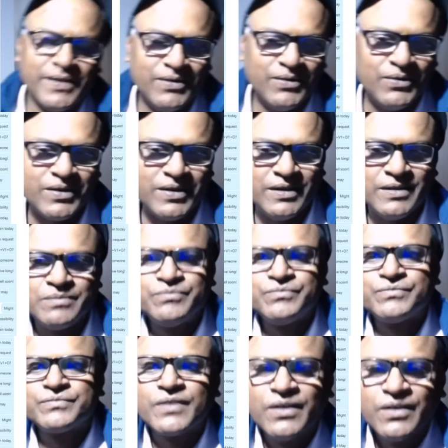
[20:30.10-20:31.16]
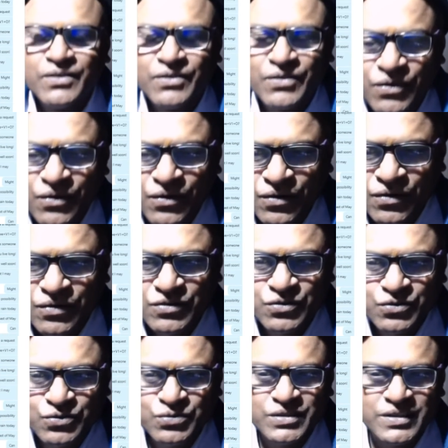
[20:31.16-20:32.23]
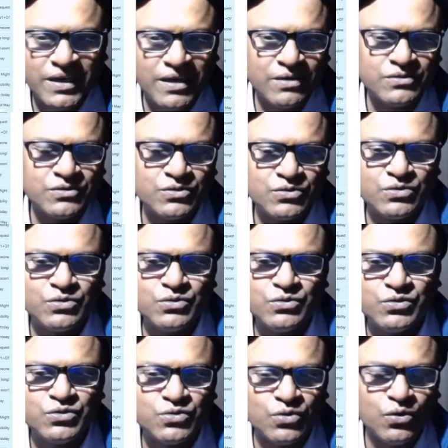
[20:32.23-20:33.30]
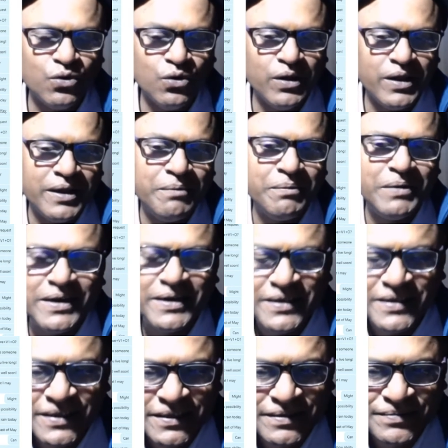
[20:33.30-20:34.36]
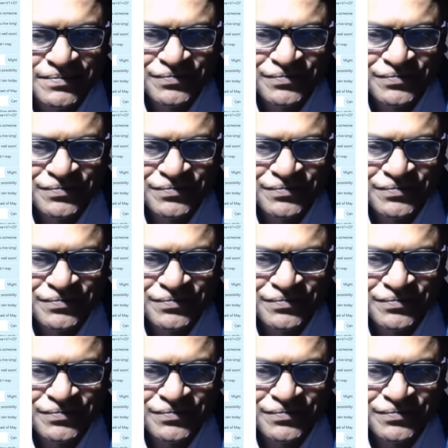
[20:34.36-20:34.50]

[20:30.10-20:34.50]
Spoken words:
Okay. So to show ability,